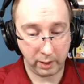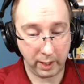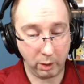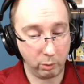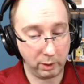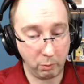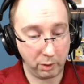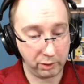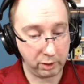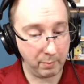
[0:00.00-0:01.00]
that he only
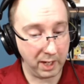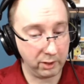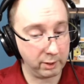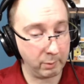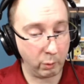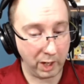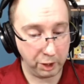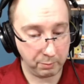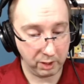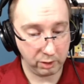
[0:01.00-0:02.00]
wants to make some
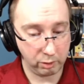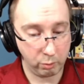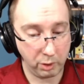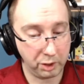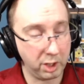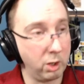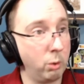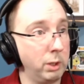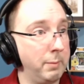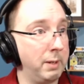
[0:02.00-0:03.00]
arrangements which can
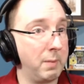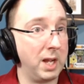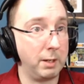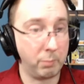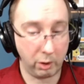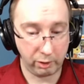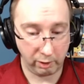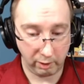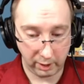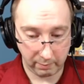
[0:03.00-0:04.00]
only be made
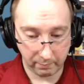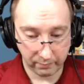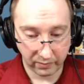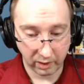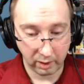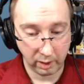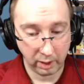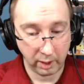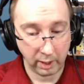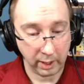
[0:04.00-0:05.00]
personally.
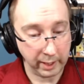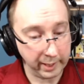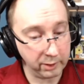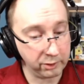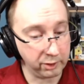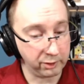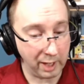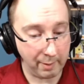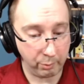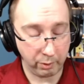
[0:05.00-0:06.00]
He is to
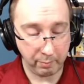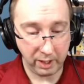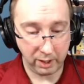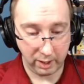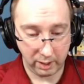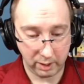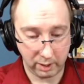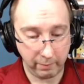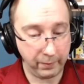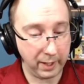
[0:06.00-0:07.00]
stop with me
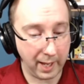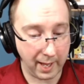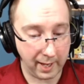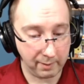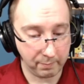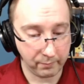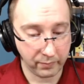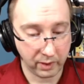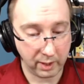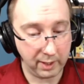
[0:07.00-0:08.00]
then, if he can.
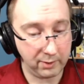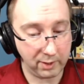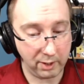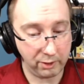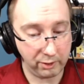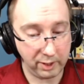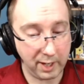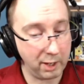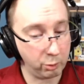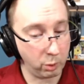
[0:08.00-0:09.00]
He says he
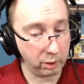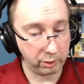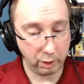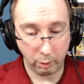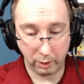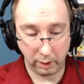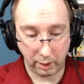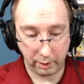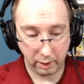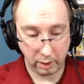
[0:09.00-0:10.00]
has work to do in
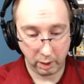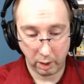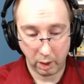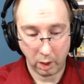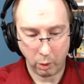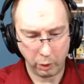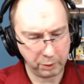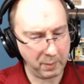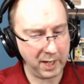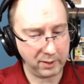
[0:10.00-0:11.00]
London,
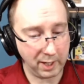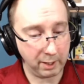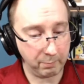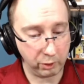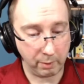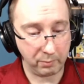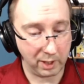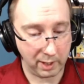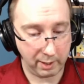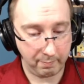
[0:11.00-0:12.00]
which may take him some
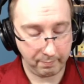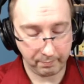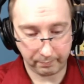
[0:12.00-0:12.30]
time.